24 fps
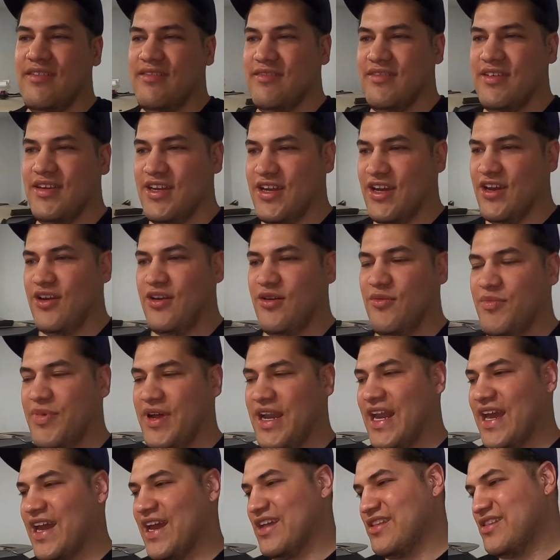you know, but
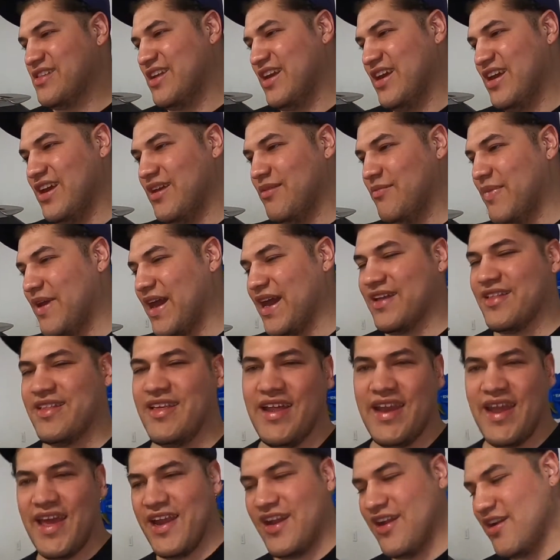like I said, back
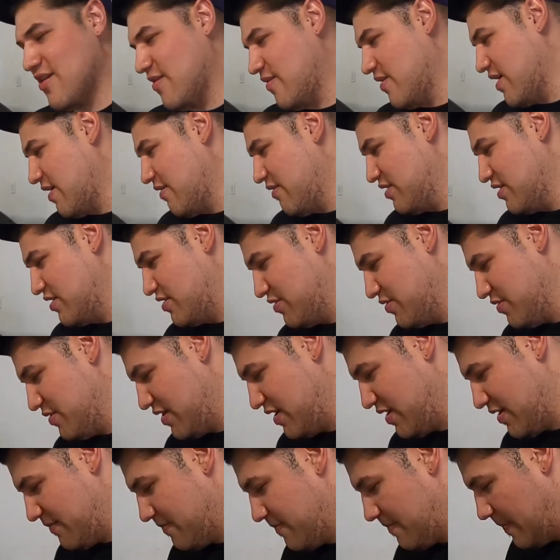then I didn't know what I was
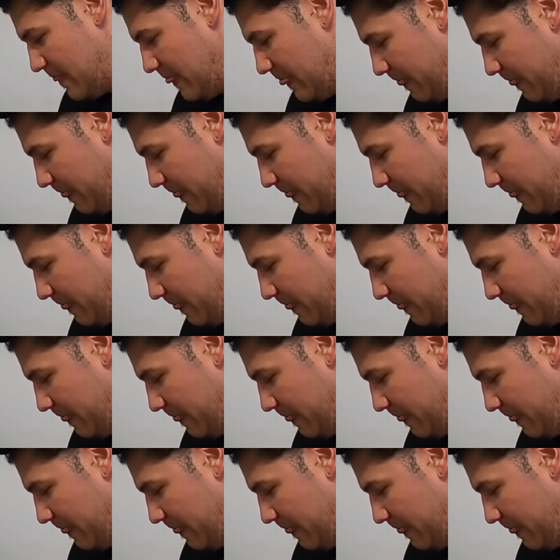doing.